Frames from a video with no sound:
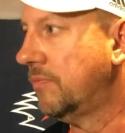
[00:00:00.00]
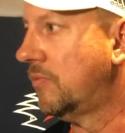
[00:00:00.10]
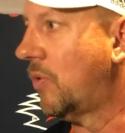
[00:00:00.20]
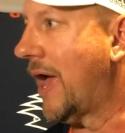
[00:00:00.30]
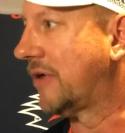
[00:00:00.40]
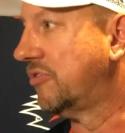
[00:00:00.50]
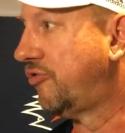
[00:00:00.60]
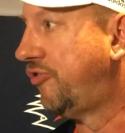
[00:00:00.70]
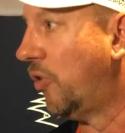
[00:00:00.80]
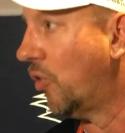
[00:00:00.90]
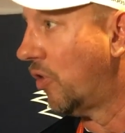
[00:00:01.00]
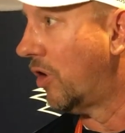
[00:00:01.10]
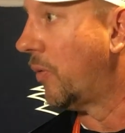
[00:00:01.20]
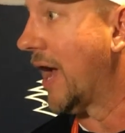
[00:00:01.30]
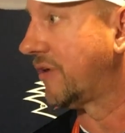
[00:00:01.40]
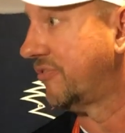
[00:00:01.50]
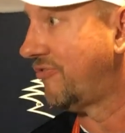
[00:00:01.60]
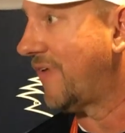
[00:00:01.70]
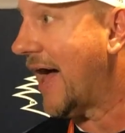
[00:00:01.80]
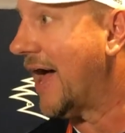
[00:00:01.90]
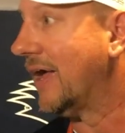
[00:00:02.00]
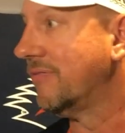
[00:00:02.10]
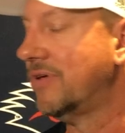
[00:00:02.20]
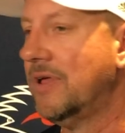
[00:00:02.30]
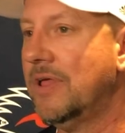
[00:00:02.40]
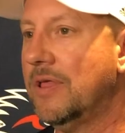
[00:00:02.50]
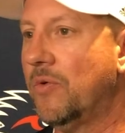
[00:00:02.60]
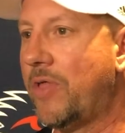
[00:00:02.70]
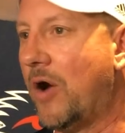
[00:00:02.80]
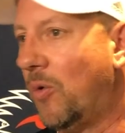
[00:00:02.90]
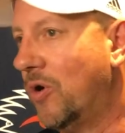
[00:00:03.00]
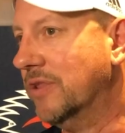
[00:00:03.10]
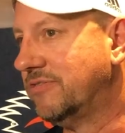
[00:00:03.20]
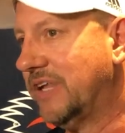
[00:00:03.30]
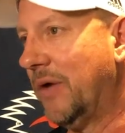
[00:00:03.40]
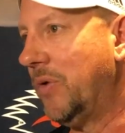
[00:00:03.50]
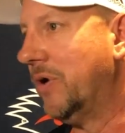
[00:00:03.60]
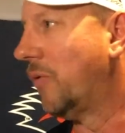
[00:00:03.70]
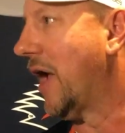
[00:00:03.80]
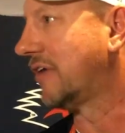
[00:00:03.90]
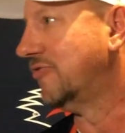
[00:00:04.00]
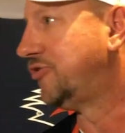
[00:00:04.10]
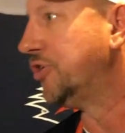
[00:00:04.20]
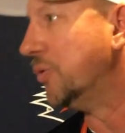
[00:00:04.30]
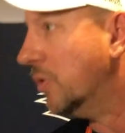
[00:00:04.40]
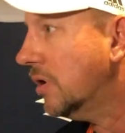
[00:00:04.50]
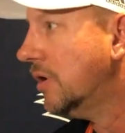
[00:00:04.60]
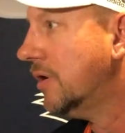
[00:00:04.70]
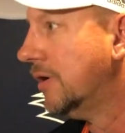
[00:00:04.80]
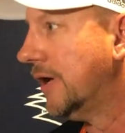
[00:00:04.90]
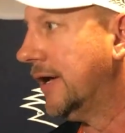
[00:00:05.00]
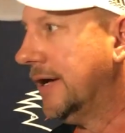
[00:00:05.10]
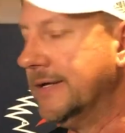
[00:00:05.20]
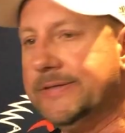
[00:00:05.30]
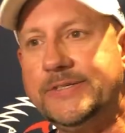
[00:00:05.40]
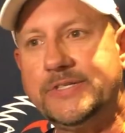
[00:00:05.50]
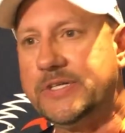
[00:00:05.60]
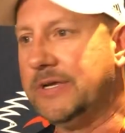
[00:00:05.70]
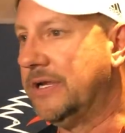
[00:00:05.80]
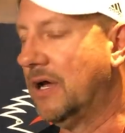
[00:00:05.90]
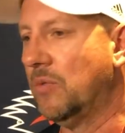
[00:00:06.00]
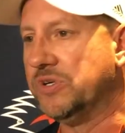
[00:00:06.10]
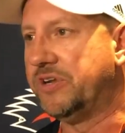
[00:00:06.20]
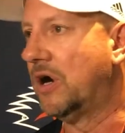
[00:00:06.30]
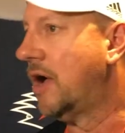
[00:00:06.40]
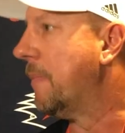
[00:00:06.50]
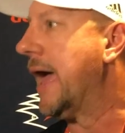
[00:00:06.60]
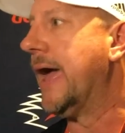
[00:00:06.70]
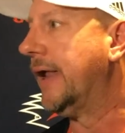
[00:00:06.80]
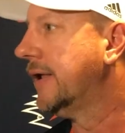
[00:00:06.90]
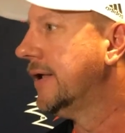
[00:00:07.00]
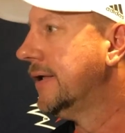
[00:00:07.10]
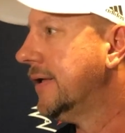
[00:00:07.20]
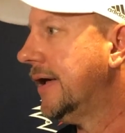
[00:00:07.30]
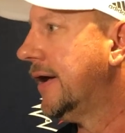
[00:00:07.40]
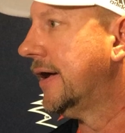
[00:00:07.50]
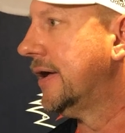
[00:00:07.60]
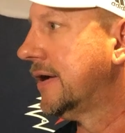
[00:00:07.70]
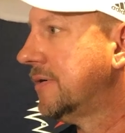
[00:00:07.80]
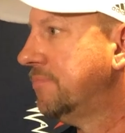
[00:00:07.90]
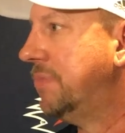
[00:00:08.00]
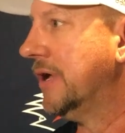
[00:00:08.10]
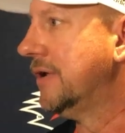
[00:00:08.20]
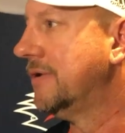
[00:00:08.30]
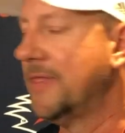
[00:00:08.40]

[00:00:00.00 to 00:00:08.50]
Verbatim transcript: racks of four or racks of five. With our ones today, we went racks of two. Uh, you know, which they're all mad. Uh, but